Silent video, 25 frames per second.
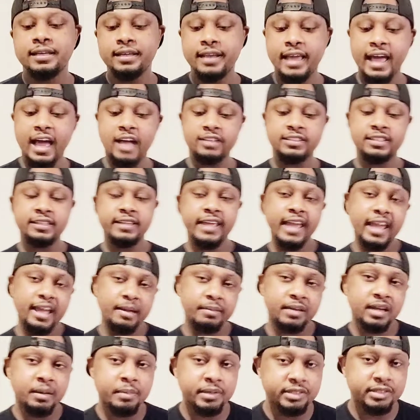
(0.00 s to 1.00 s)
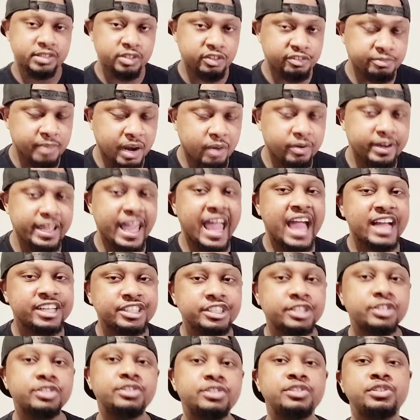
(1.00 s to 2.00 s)
Now, today I'm coming to you with my
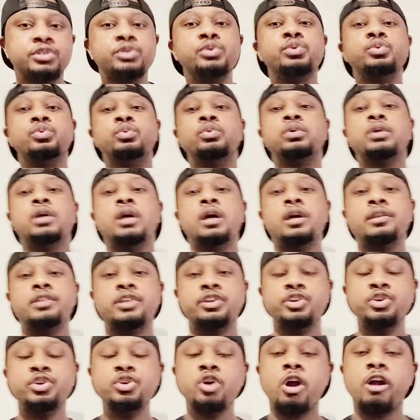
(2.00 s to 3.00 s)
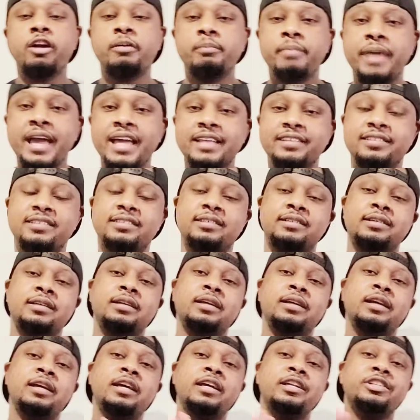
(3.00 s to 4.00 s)
reaction to the New York Mets
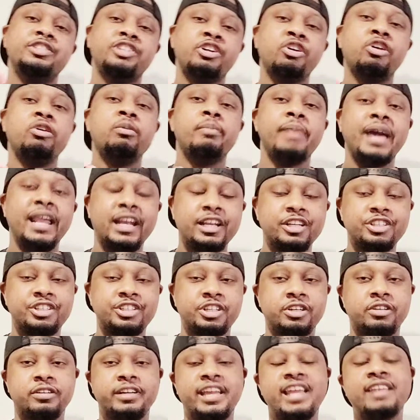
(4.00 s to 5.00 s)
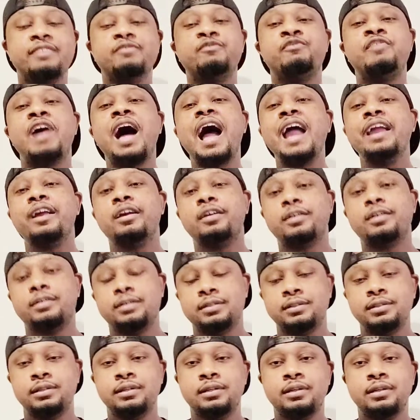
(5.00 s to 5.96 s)
general manager getting fired